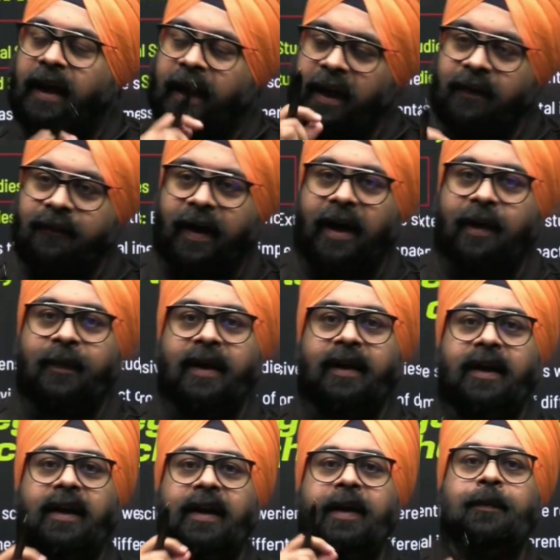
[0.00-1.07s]

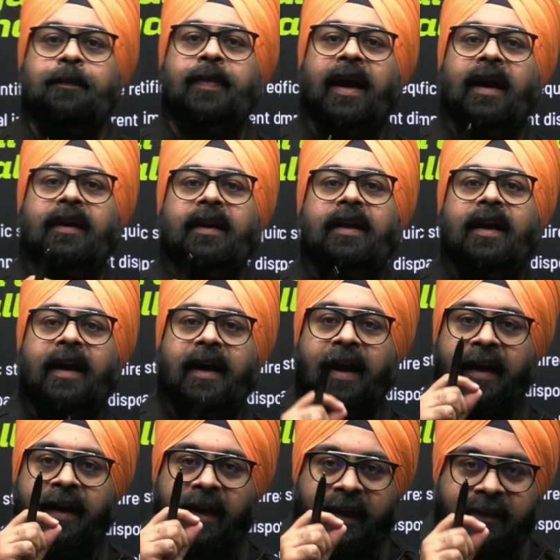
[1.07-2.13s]
environmental impact
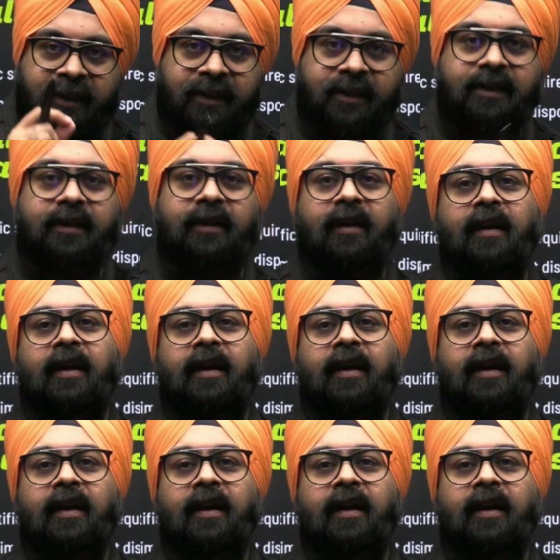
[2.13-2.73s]
analysis,